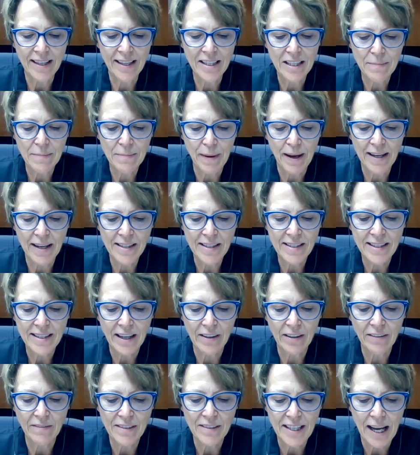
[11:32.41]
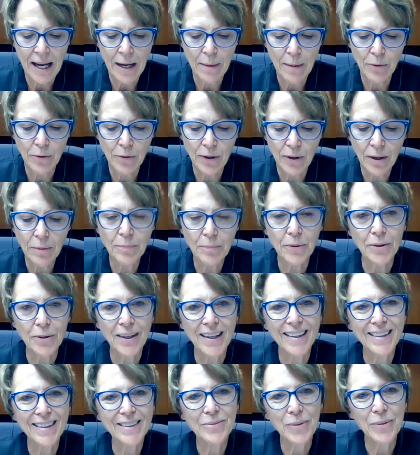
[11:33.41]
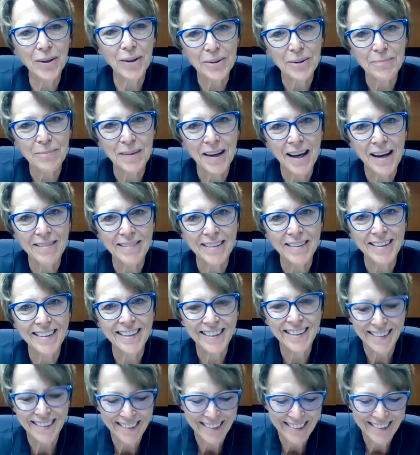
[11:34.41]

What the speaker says: He's based out of Taber, Alberta. Welcome, Kevin.